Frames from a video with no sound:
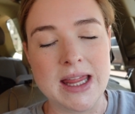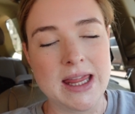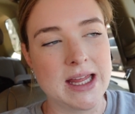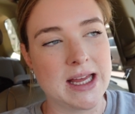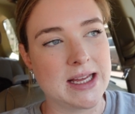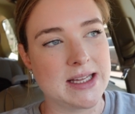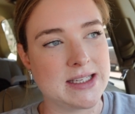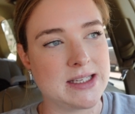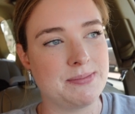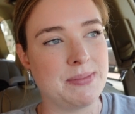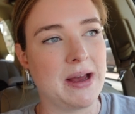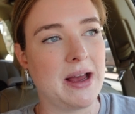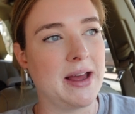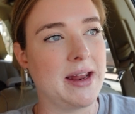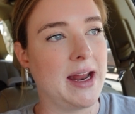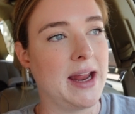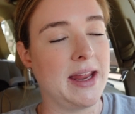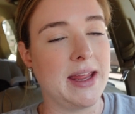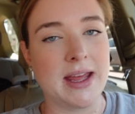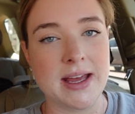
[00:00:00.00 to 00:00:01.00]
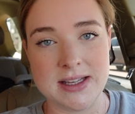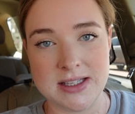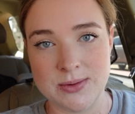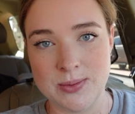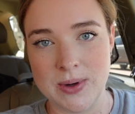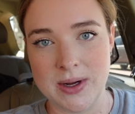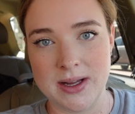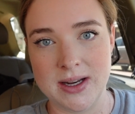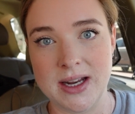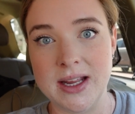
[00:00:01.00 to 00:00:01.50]
the spot. And guess
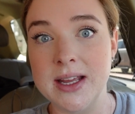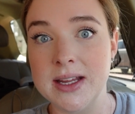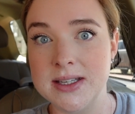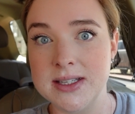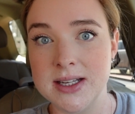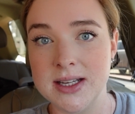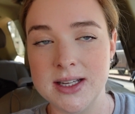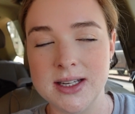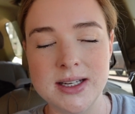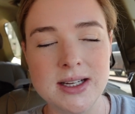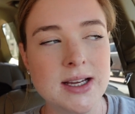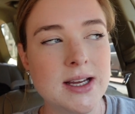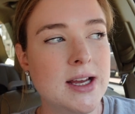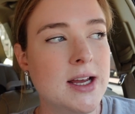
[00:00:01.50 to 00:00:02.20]
what? It did.